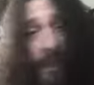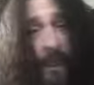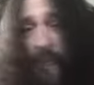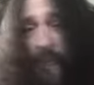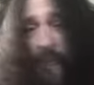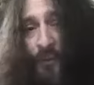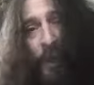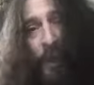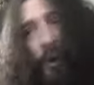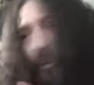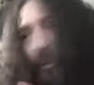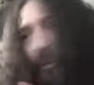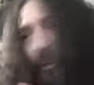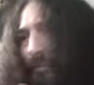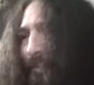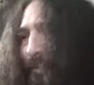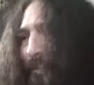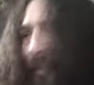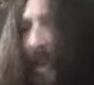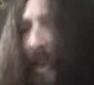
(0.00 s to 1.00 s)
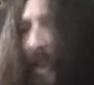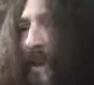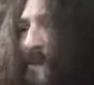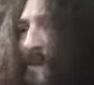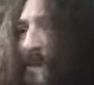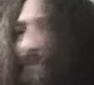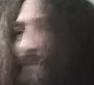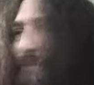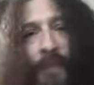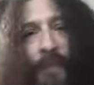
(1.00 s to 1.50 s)
So
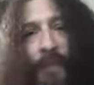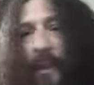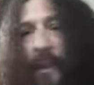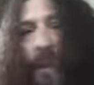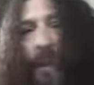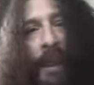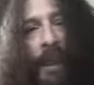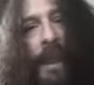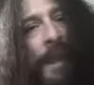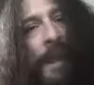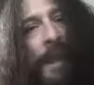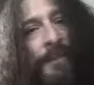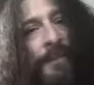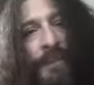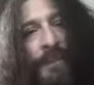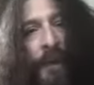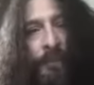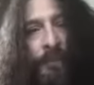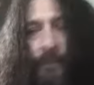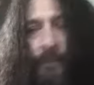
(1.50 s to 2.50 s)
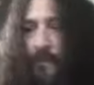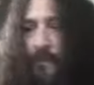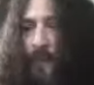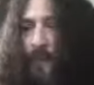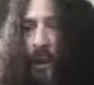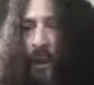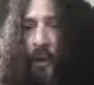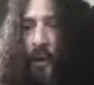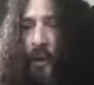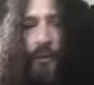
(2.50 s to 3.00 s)
he ends up,
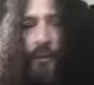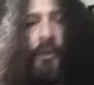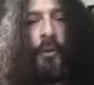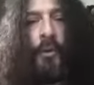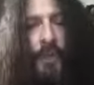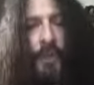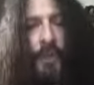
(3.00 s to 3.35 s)
doing the